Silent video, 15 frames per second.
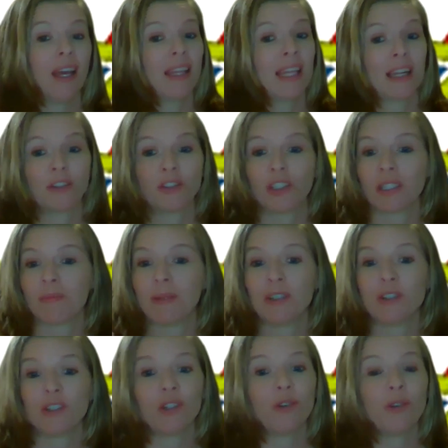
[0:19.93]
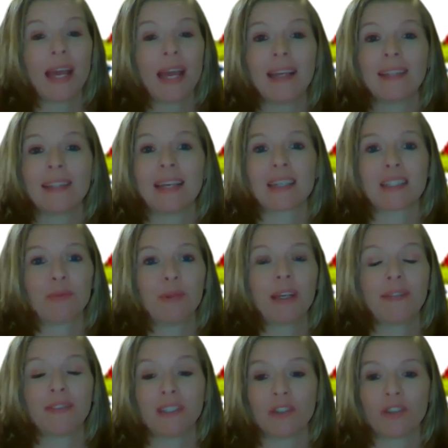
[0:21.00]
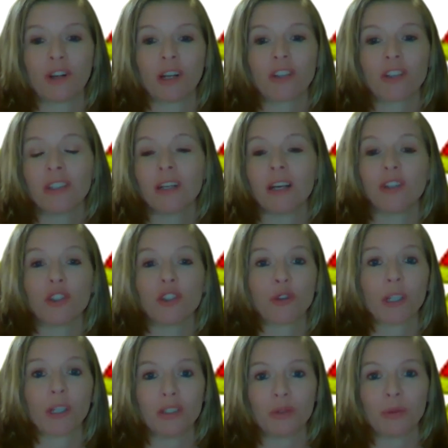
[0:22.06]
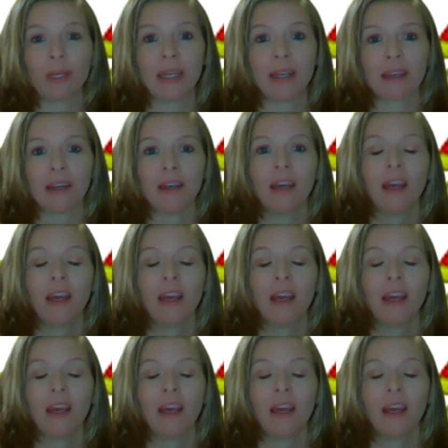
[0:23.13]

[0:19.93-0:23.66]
That'll just be two days next week of instruction, a shortened week.